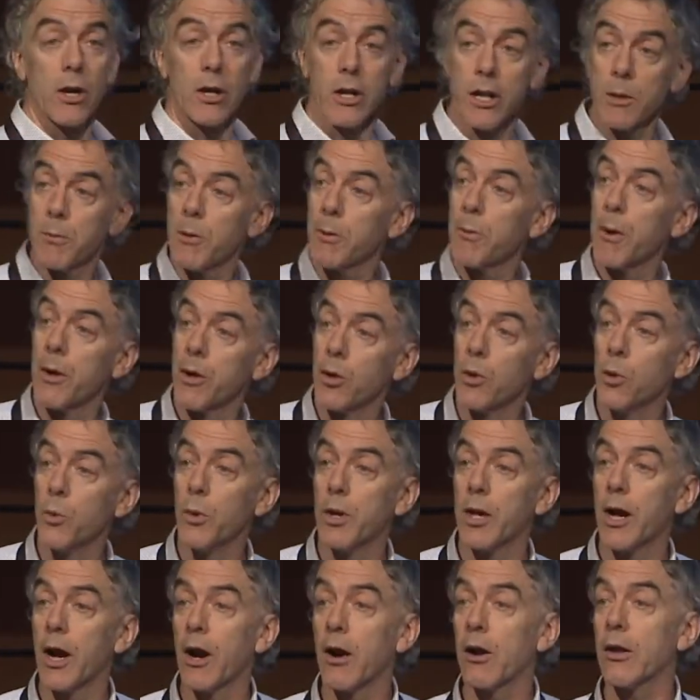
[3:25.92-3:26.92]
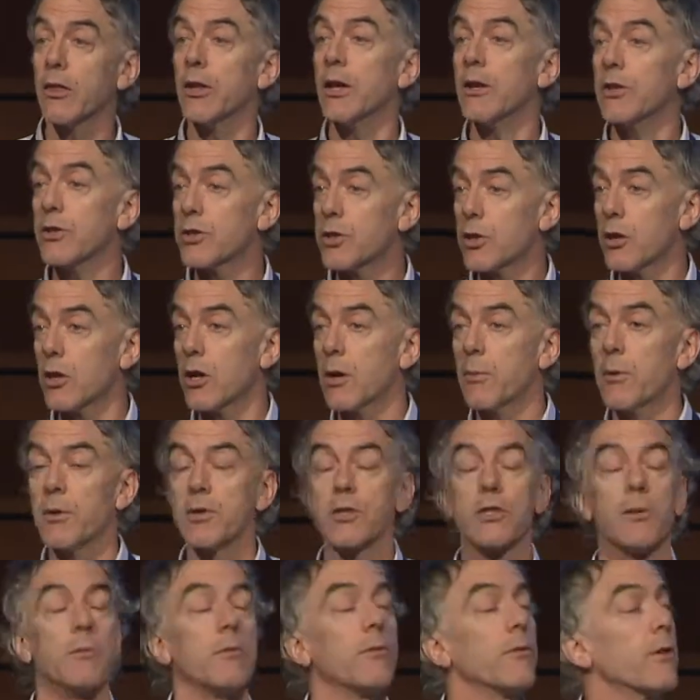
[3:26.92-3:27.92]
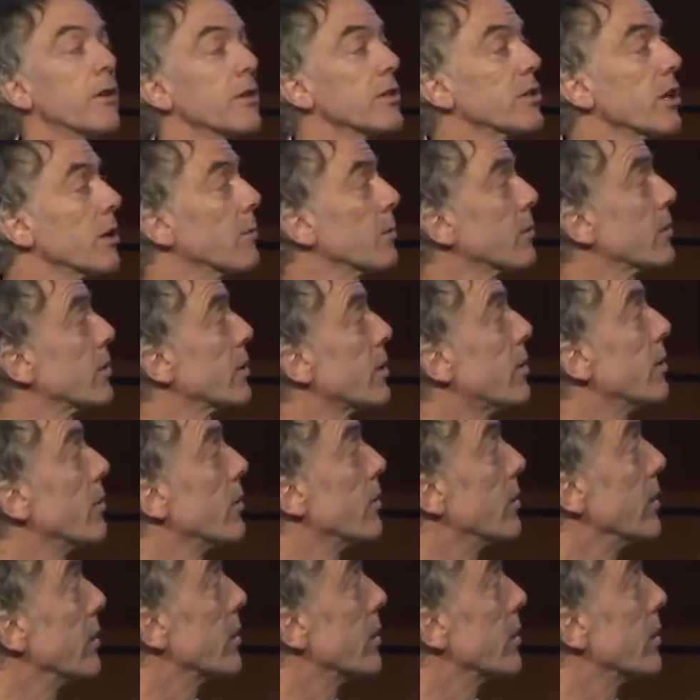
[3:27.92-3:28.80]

a little bit about who we are and then talk about some of our cybersecurity